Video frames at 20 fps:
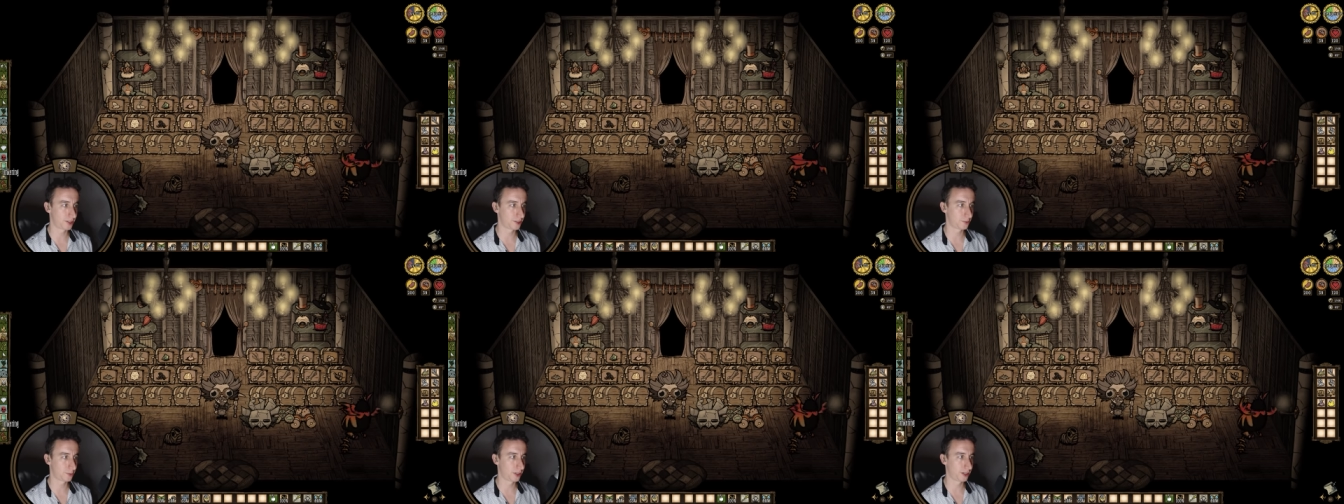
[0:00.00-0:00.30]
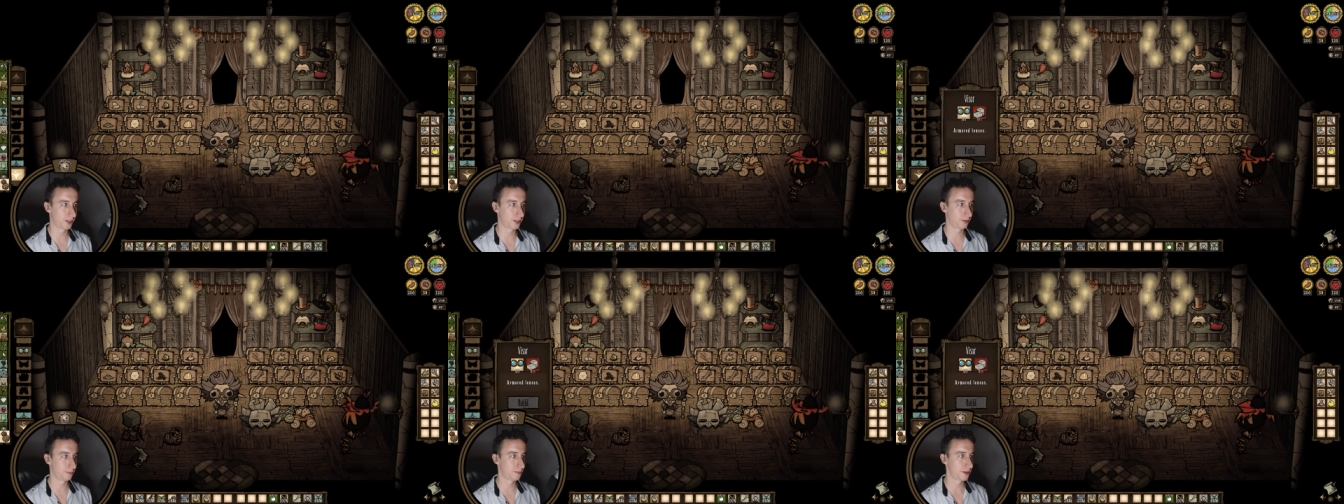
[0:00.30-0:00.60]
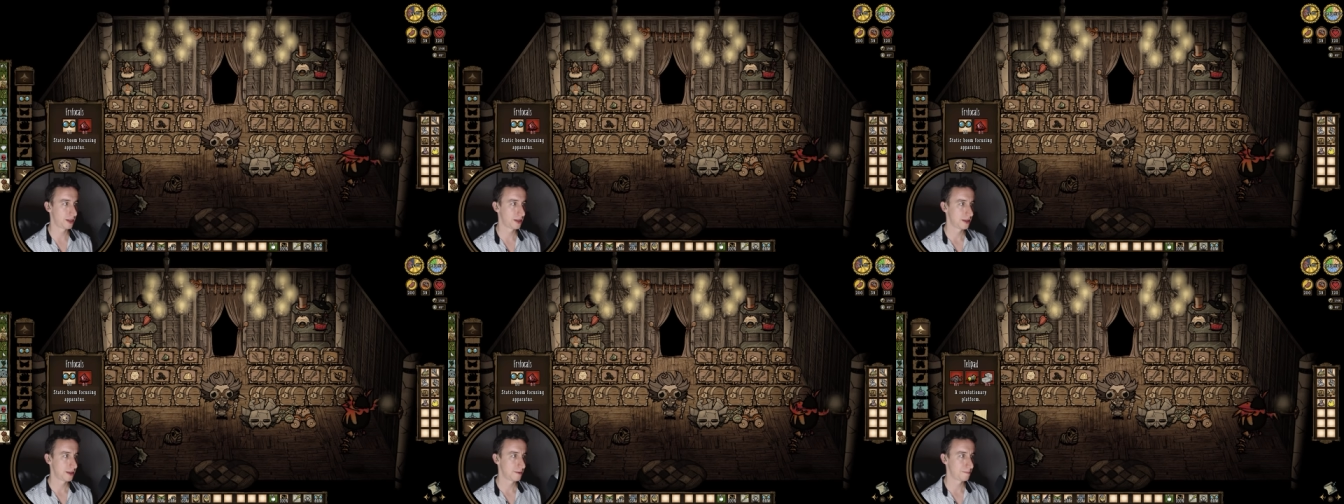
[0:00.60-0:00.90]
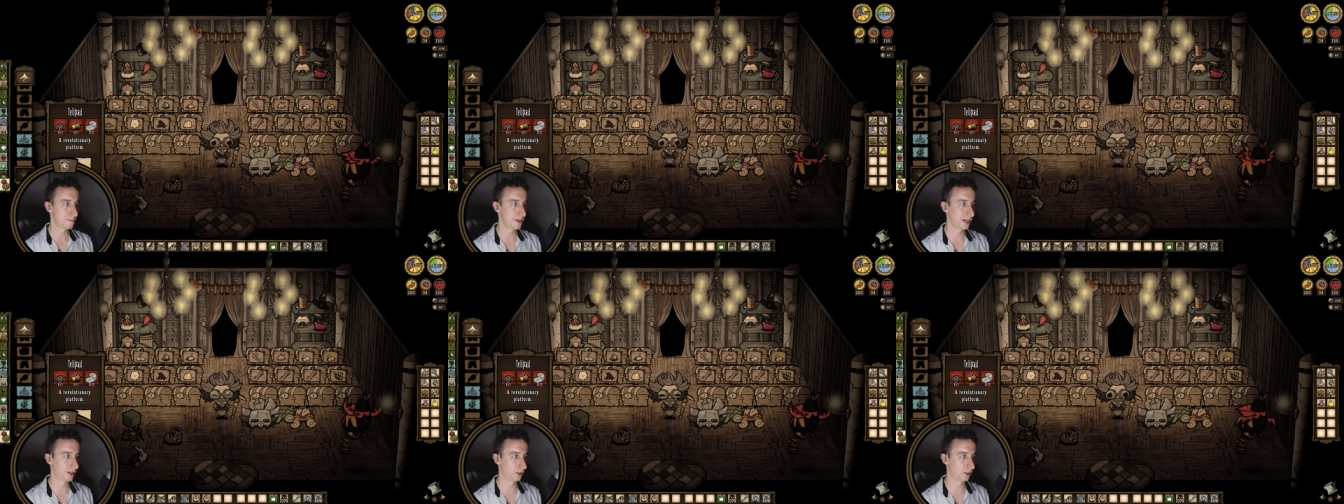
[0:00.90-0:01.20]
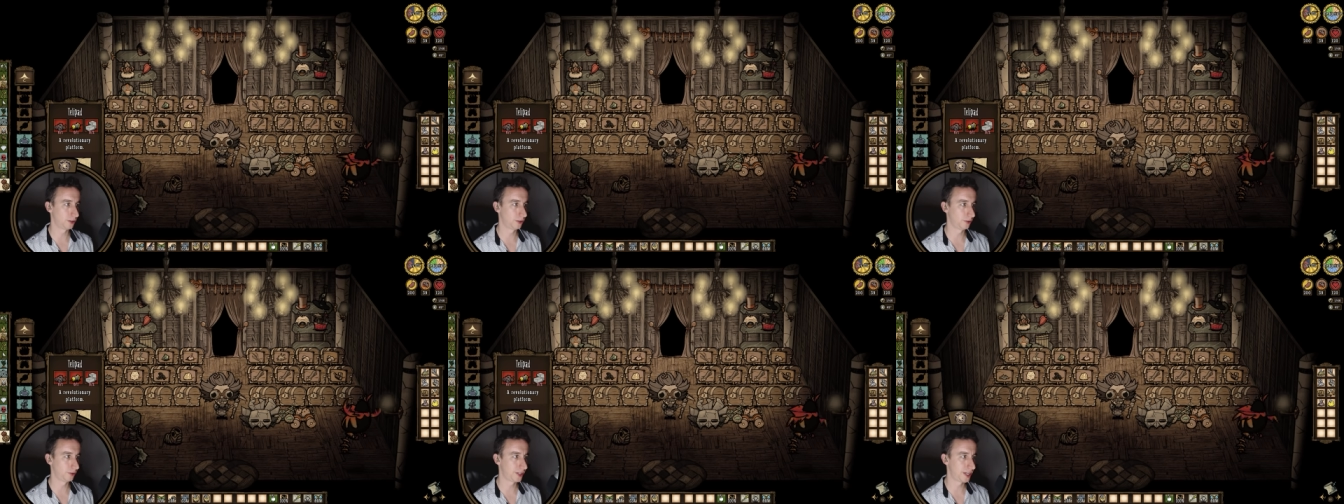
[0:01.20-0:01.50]
I just want to make
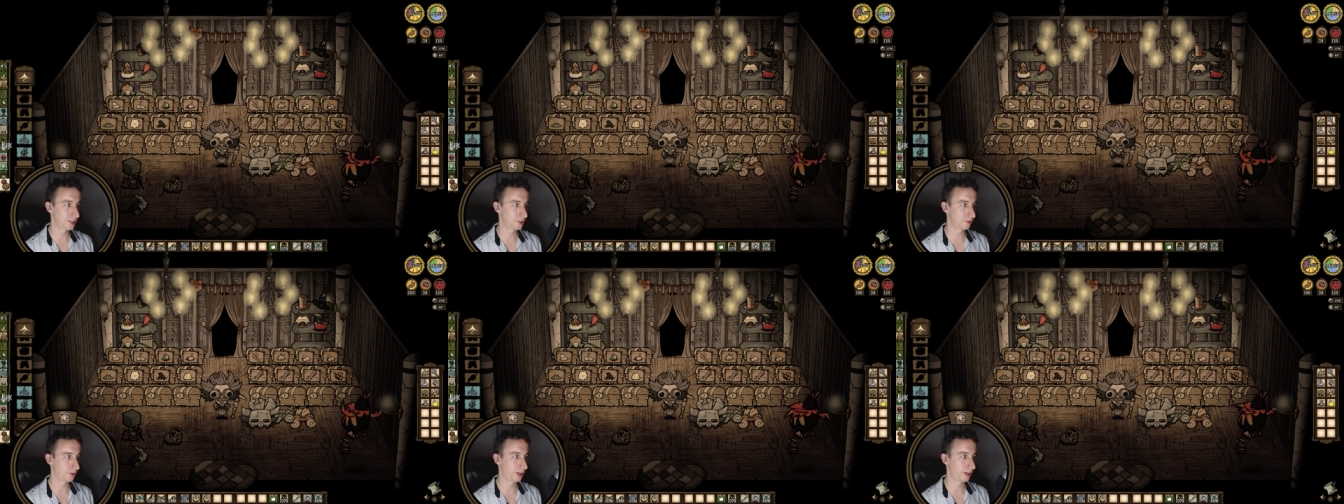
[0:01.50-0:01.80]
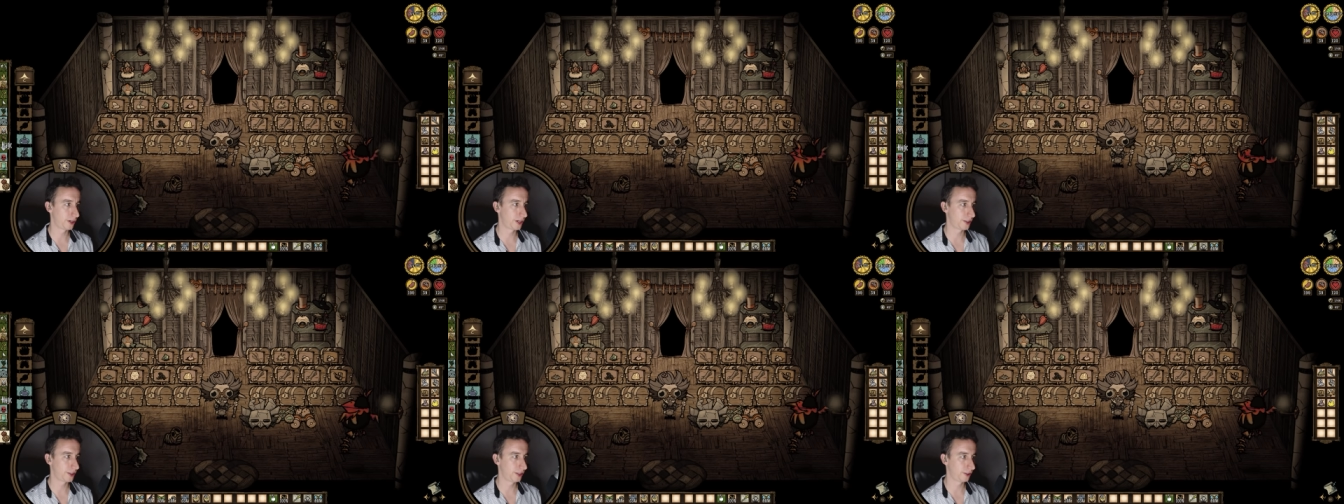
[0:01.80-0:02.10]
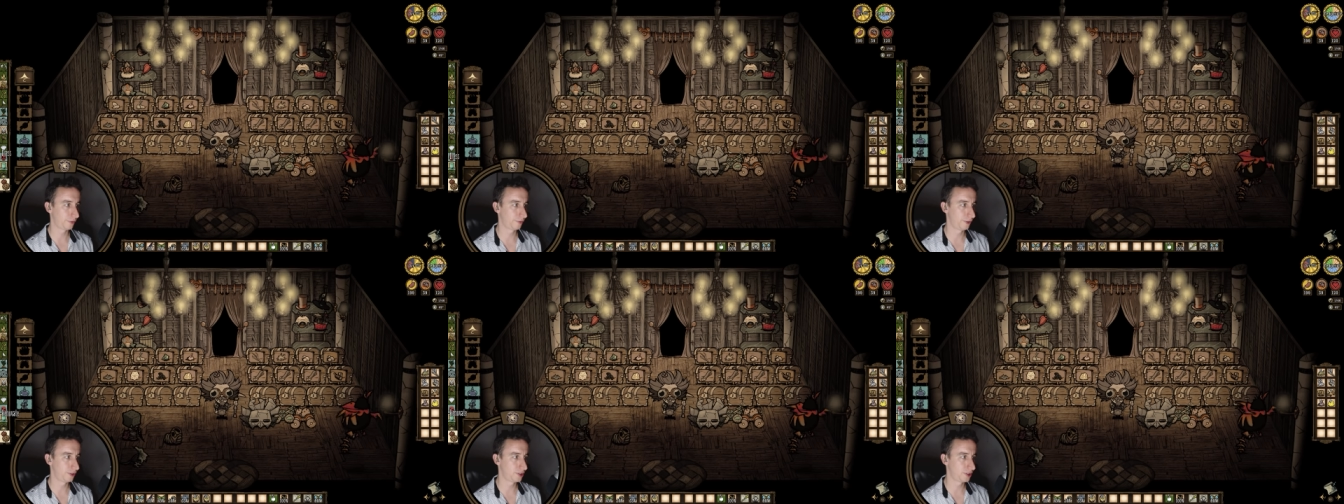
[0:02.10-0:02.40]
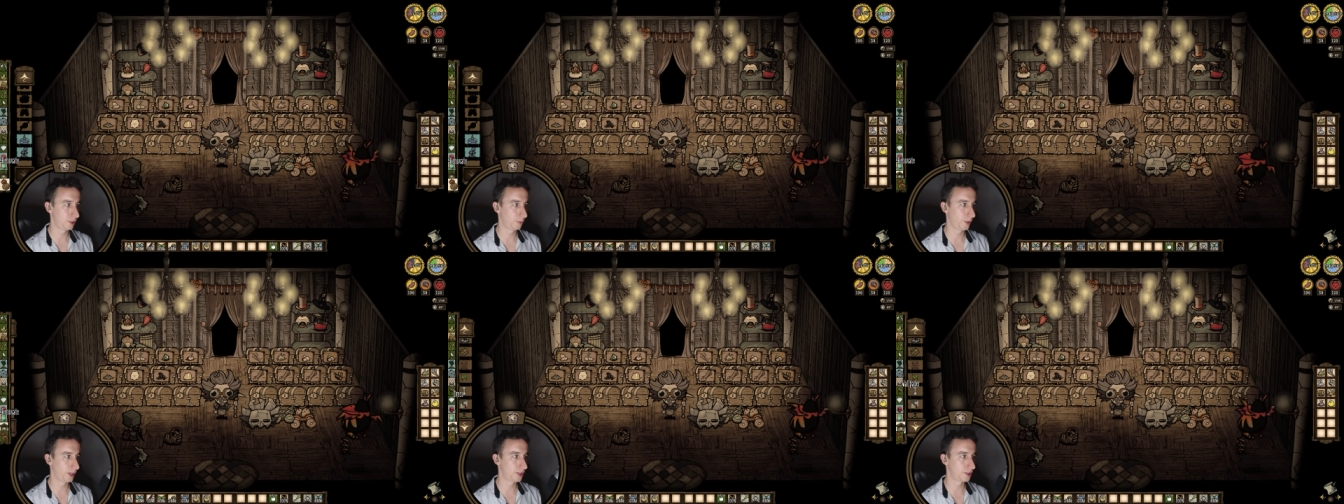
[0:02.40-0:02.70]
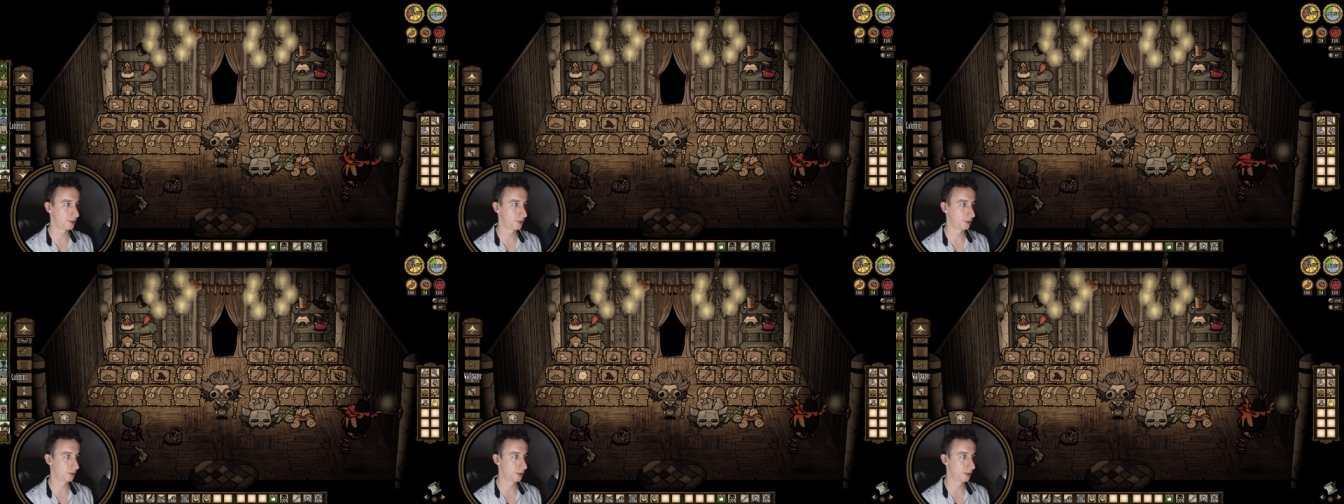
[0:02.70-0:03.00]
it look a little nicer in here, and I think the first thing we
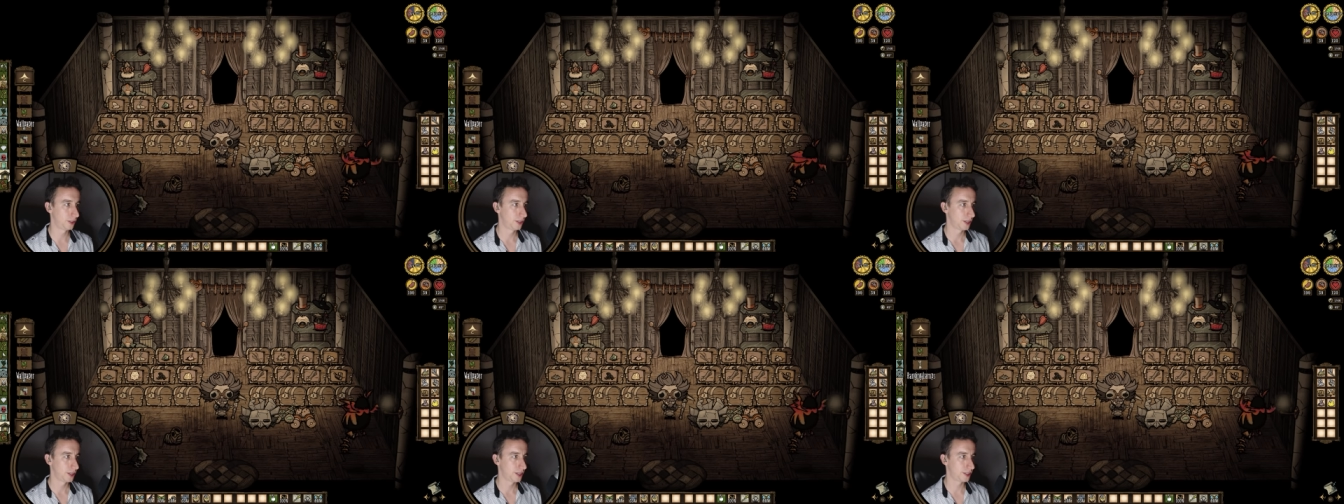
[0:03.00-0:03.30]
can do